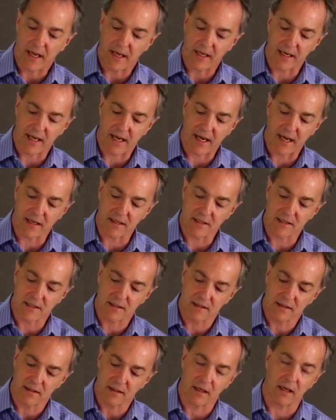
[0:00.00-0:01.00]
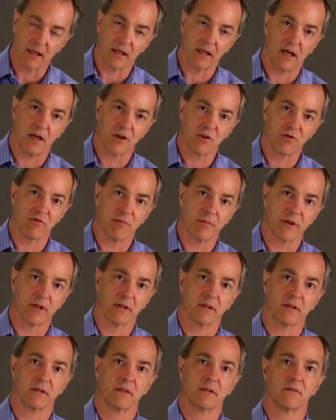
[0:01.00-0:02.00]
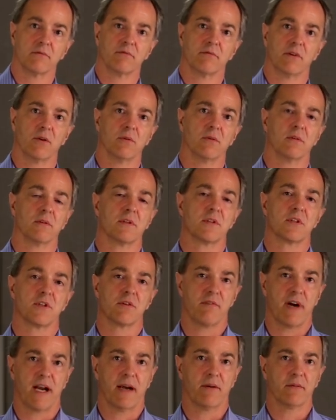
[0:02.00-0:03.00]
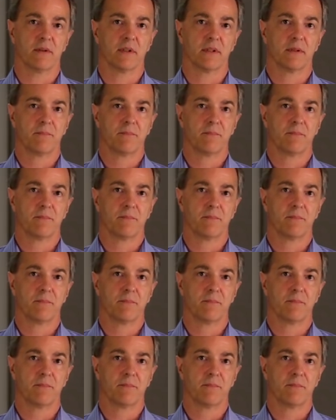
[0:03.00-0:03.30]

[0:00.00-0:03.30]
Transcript: and it has a large rubber roll surround.